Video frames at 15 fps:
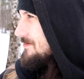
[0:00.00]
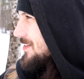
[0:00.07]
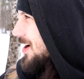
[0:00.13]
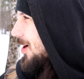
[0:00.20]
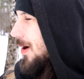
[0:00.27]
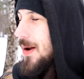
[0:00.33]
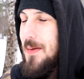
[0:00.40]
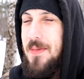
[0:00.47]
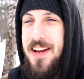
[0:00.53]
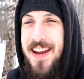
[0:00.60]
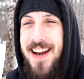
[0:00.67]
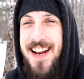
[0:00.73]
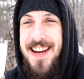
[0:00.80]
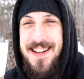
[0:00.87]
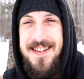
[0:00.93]
All right, I'm gonna
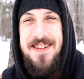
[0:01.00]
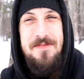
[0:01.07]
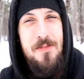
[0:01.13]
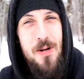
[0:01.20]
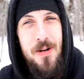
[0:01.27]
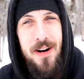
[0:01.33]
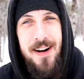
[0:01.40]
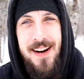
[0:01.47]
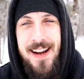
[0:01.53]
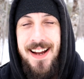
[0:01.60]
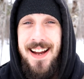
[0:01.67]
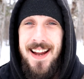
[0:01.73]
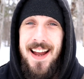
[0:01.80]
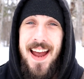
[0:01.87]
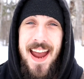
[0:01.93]
get eating some more,
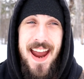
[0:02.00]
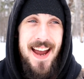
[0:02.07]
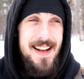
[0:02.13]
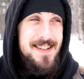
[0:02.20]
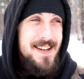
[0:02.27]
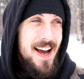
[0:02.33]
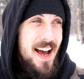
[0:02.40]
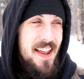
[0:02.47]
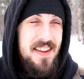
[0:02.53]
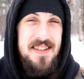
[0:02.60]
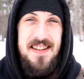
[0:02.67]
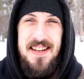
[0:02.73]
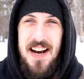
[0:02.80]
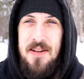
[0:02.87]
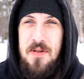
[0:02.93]
and this
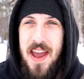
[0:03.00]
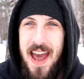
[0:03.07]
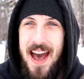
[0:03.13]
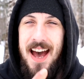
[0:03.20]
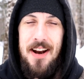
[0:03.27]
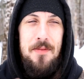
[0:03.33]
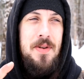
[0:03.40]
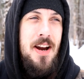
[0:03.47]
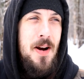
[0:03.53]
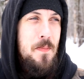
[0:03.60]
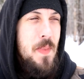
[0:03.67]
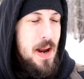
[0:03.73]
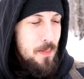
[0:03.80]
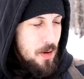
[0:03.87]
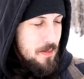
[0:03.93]
is gonna be Adam here at
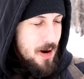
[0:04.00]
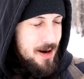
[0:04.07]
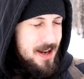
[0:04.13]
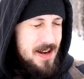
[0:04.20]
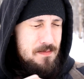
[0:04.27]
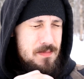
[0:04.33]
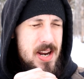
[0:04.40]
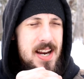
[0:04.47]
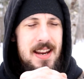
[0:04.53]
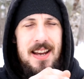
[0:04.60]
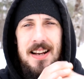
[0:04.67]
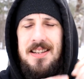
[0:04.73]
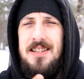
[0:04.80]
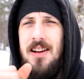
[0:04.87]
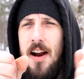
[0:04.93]
Maple Monkey
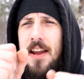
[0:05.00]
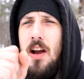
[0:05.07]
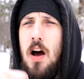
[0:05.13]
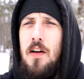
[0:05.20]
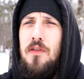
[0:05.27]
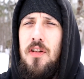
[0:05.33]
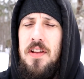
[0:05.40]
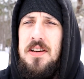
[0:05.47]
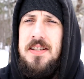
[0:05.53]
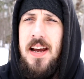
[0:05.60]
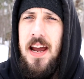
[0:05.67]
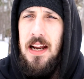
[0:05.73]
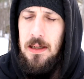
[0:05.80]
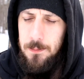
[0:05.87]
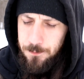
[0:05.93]
Media, signing off for the
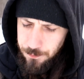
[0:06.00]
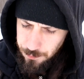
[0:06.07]
day.